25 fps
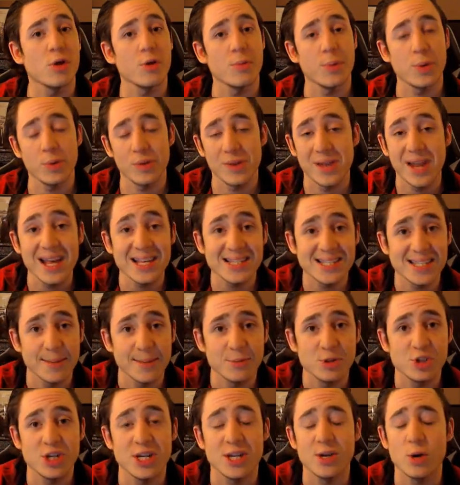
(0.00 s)
whether it be with an
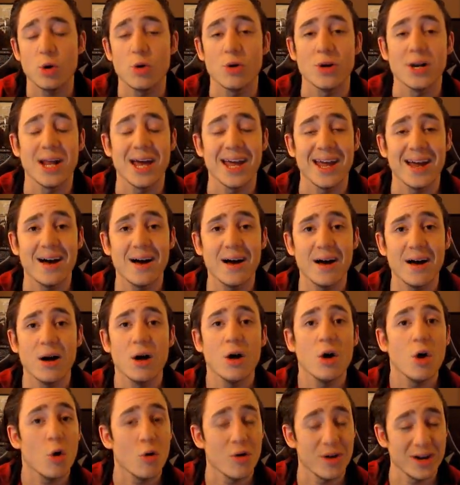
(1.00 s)
SMG or an AR
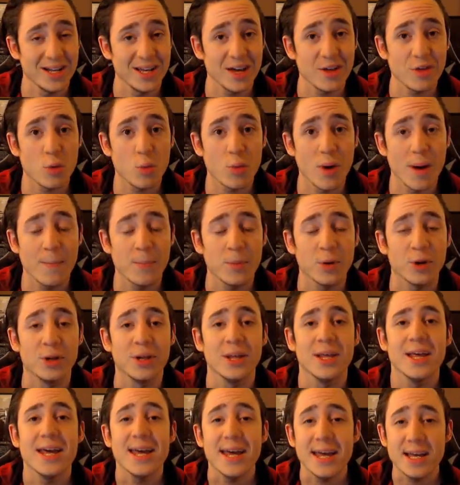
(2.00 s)
or any other weapon,
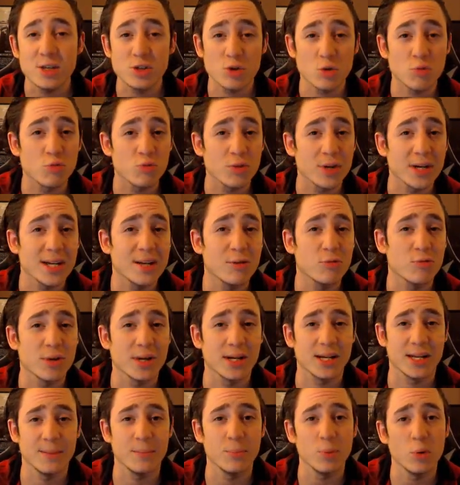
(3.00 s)
is a really,
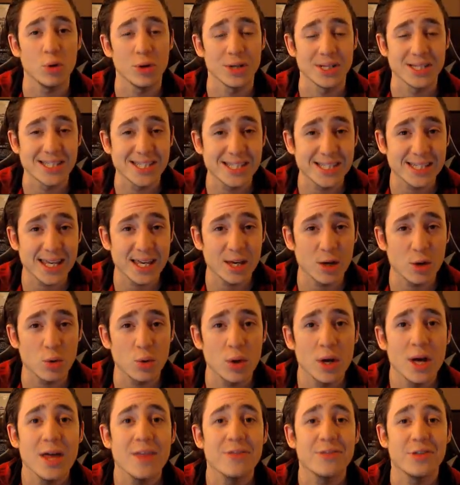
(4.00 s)
really important
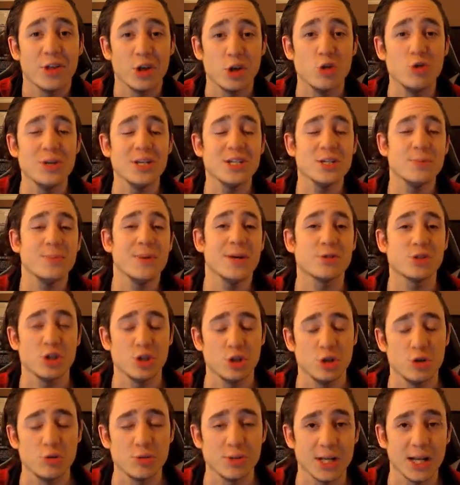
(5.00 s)
skill that you need to be able to
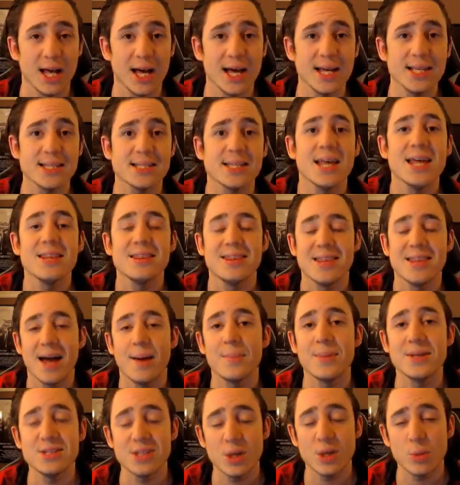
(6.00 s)
utilize.
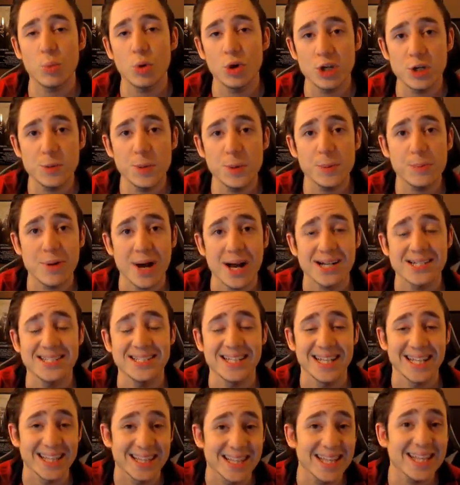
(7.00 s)
That means I want you to be
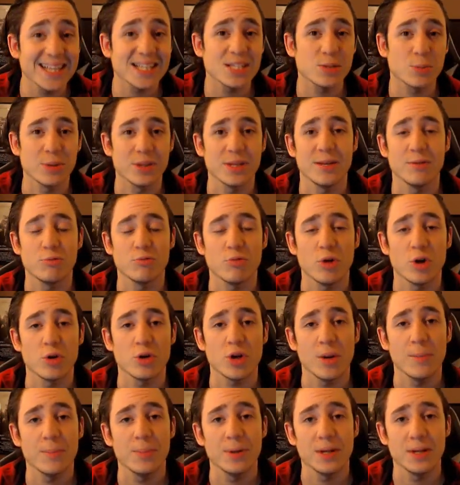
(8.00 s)
practicing this within Rogue
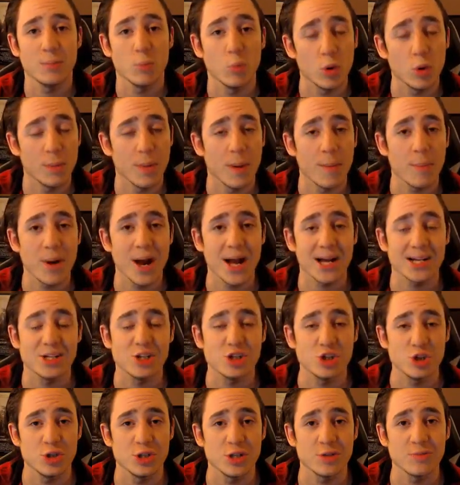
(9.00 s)
Company warm-up practice
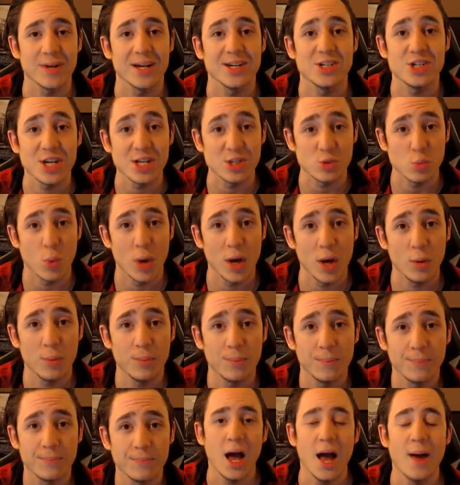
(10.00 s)
shooting range as well.
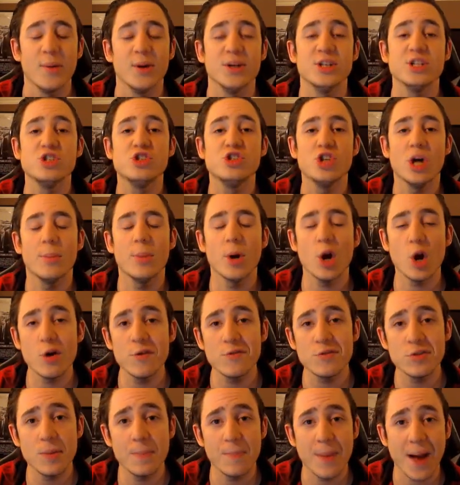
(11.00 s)
I want you to jump
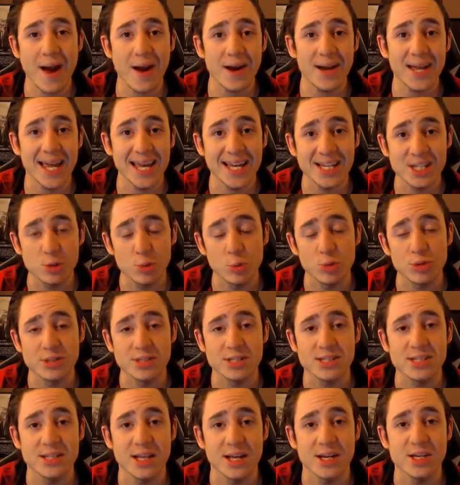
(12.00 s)
over the barricade towards
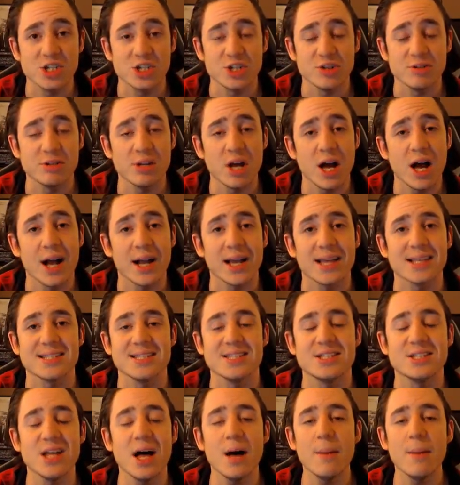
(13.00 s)
the stationary targets
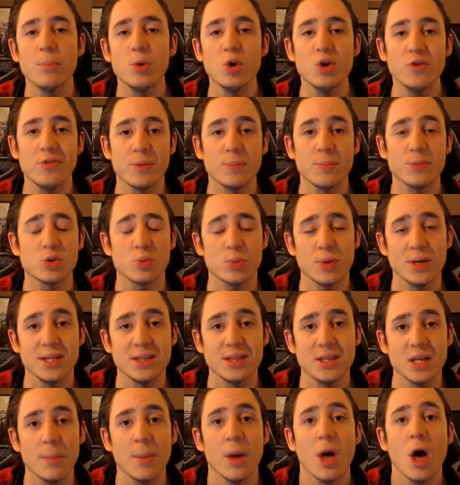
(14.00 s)
and start moving
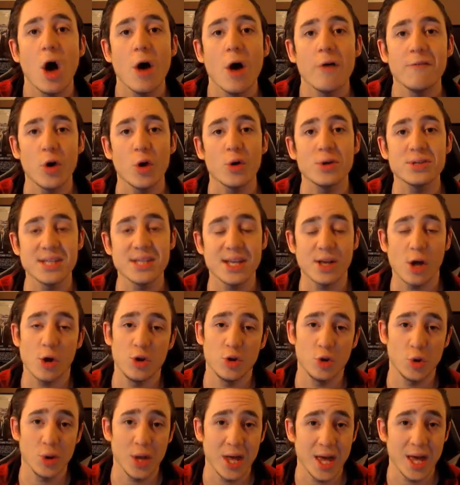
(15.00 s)
between them, focusing
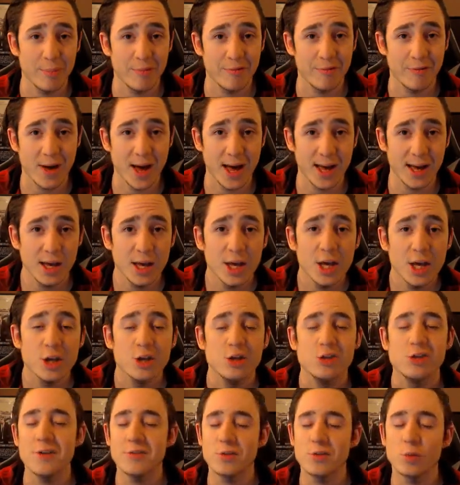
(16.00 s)
only on hipfire.
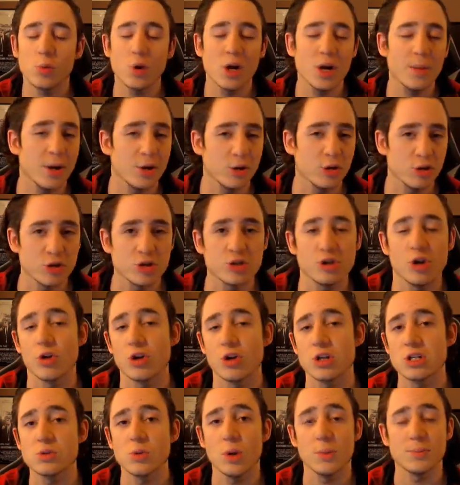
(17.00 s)
You don't have to worry about your
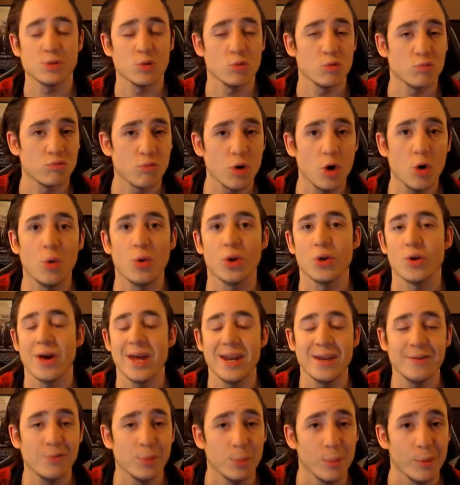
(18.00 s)
shoulder swaps or rolling or
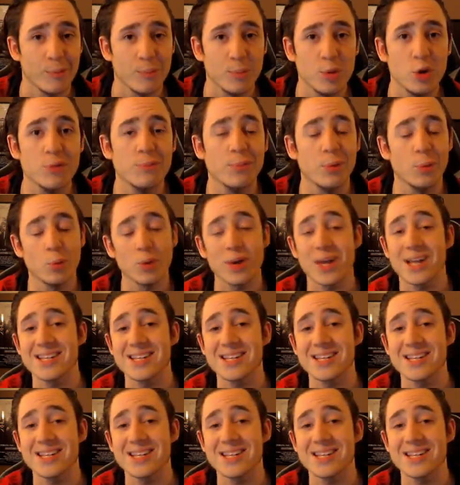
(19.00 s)
any form of movement. We'll